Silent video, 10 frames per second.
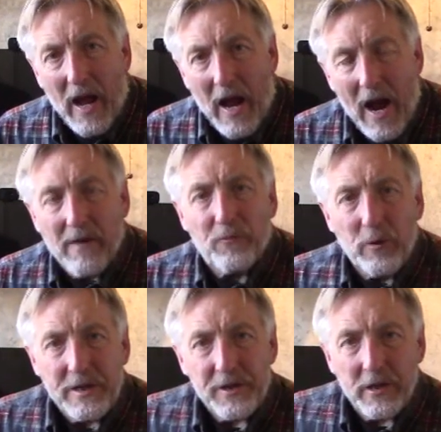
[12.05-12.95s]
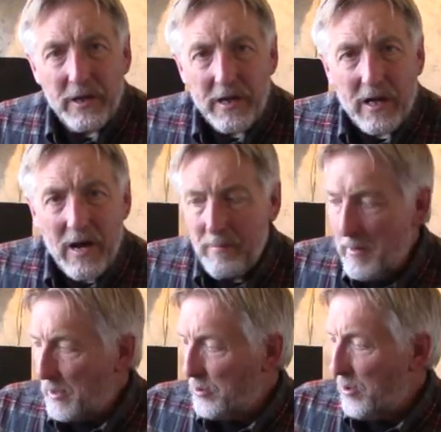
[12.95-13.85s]
Yeah, I've recently come
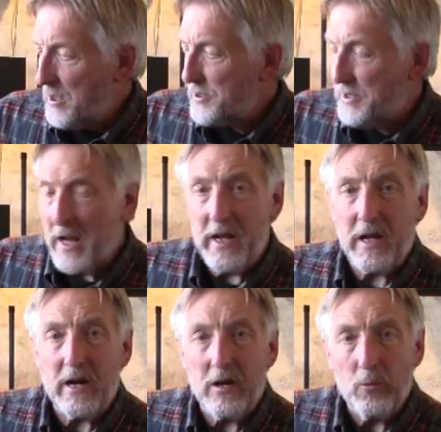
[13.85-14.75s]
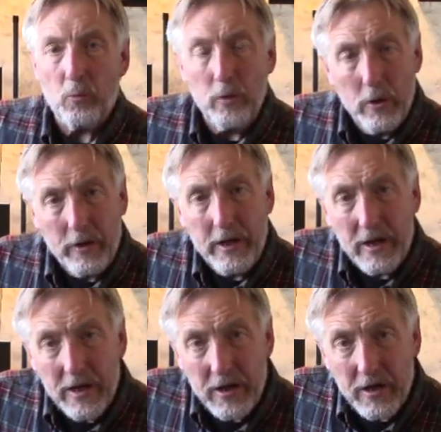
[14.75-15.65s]
across a really
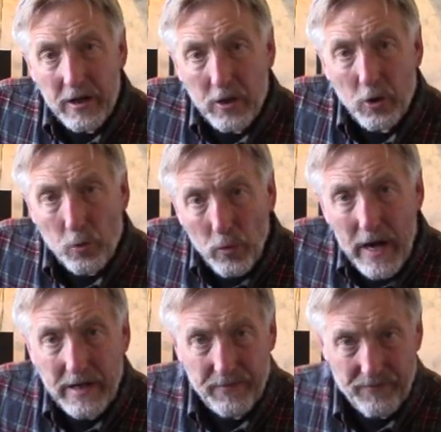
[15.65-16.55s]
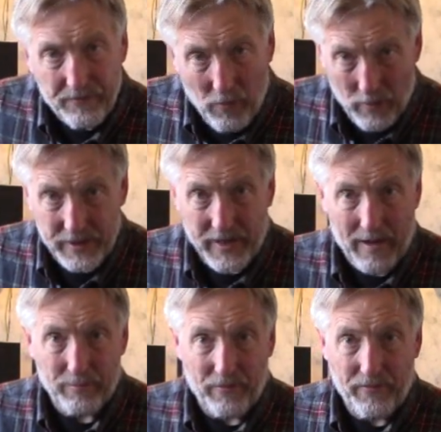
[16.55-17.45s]
great voice
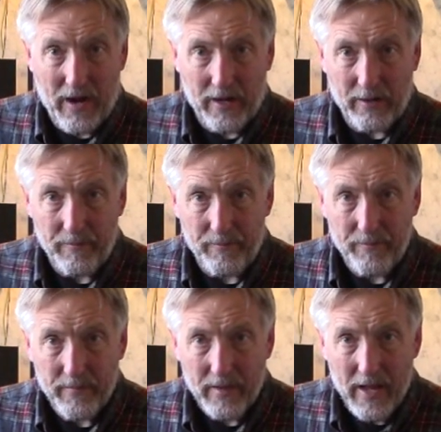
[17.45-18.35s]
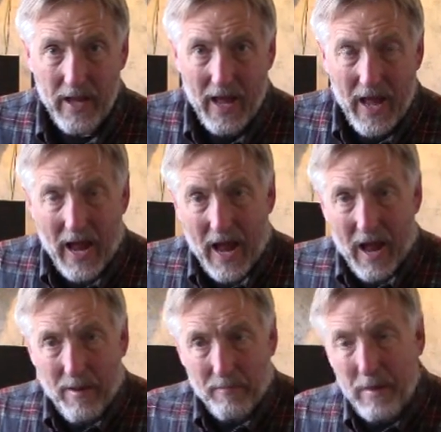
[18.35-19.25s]
amplifier.
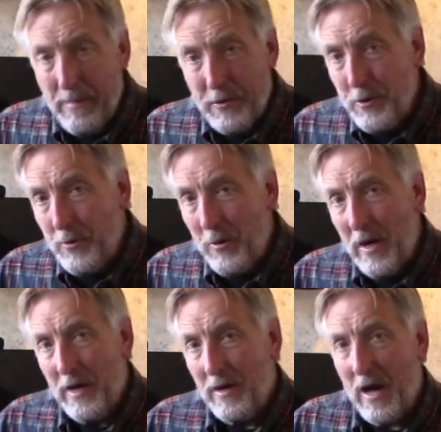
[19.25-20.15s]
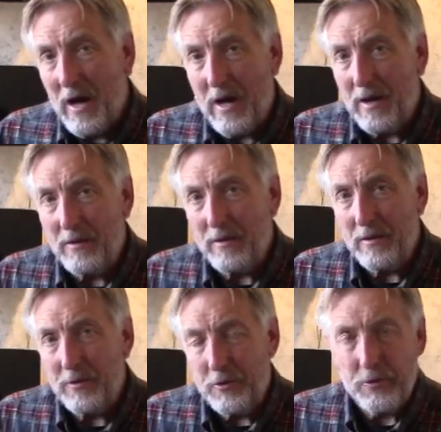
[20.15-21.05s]
Maybe you
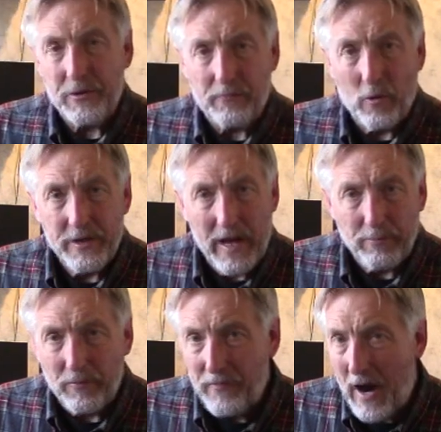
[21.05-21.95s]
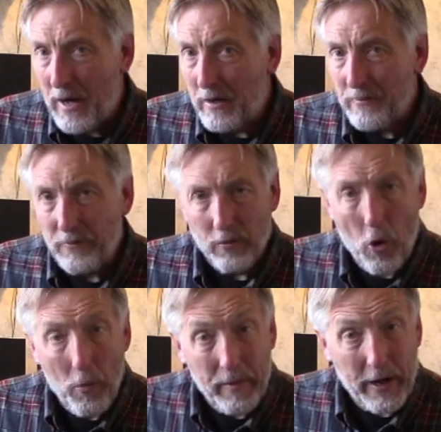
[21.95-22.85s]
use a voice amplifier for
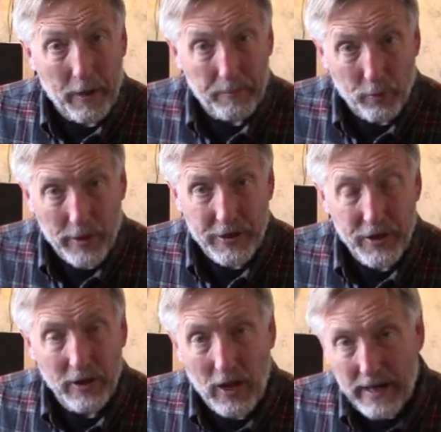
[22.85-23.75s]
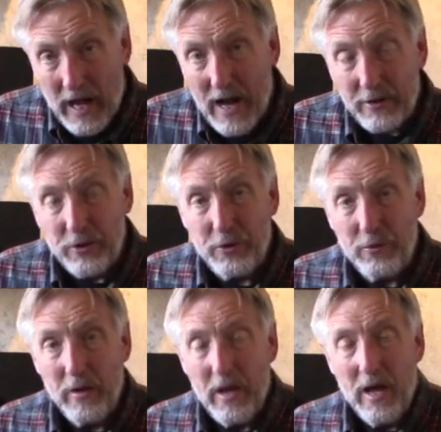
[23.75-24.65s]
open air preaching like I
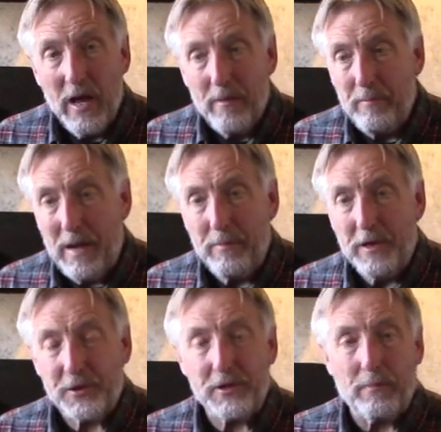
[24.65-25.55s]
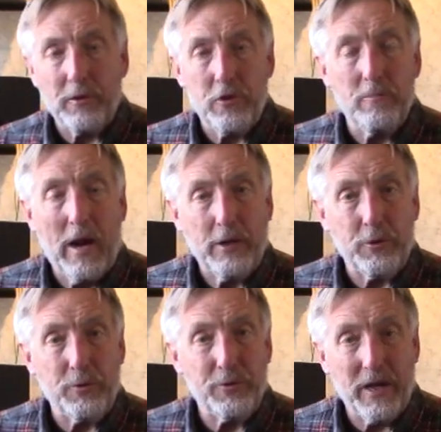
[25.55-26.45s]
do. Maybe it's something you might
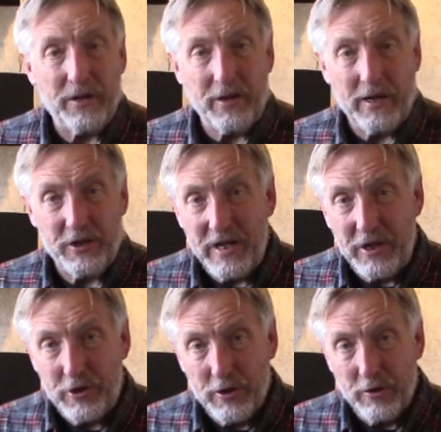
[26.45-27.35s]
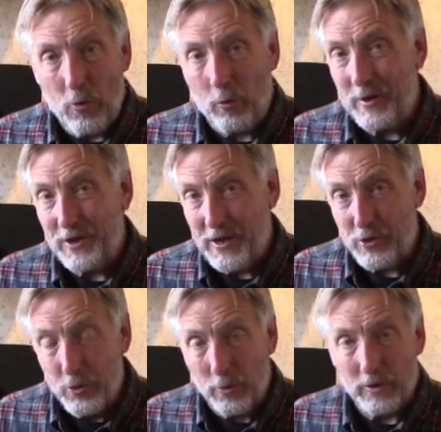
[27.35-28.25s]
use as a teacher or as a
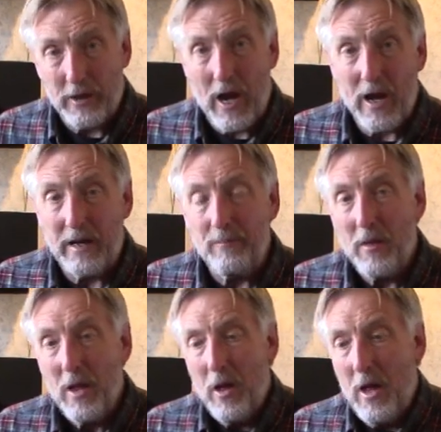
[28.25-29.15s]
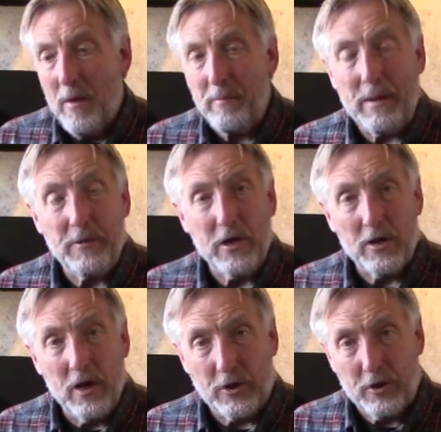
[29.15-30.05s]
tour guide. Maybe
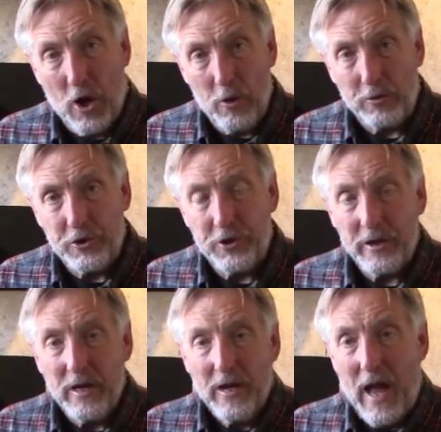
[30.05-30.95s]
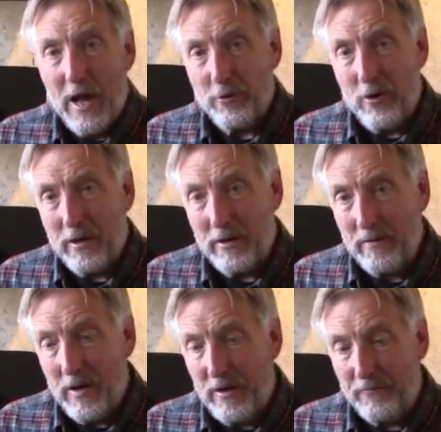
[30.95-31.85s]
a coach out on
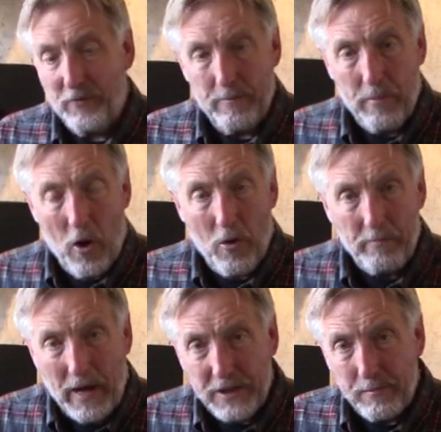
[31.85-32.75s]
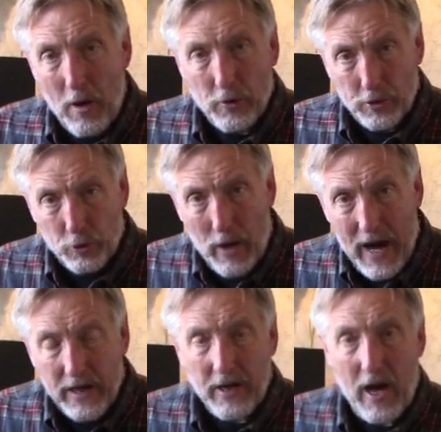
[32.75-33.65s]
a football, baseball
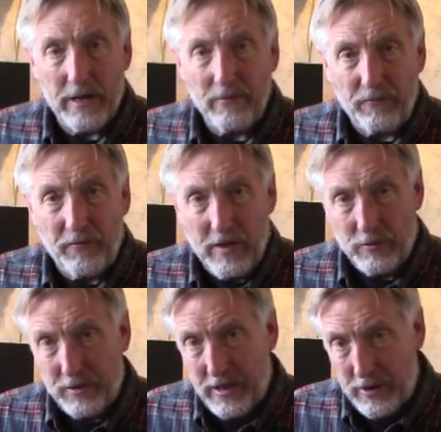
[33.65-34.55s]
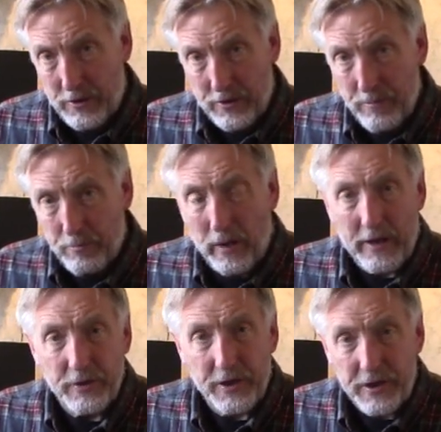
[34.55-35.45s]
track kind of a field to get your
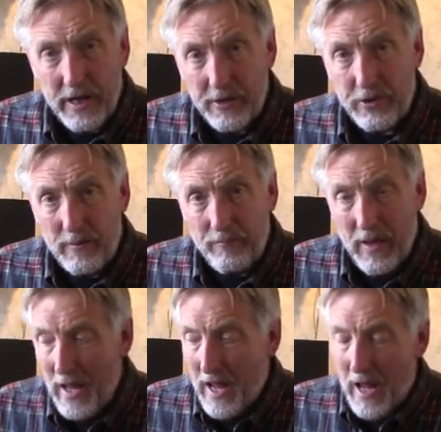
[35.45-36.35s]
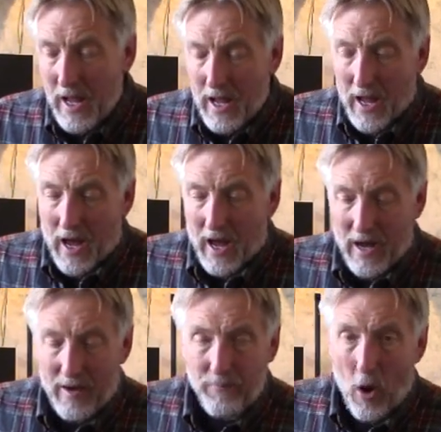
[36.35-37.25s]
players' attention.
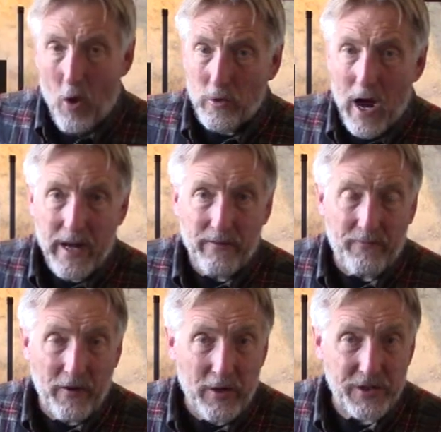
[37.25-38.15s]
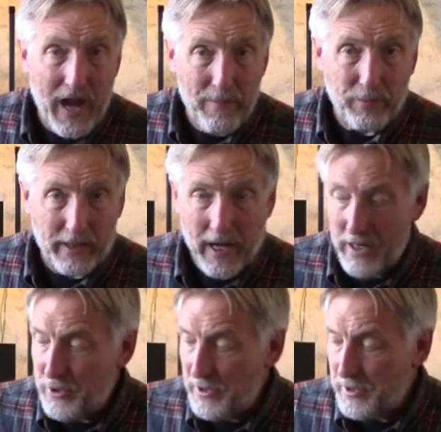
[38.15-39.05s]
All kind of various
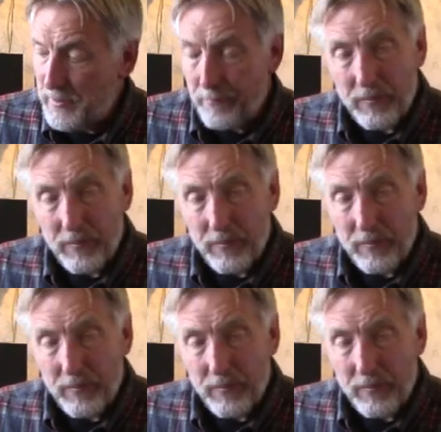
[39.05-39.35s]
applications.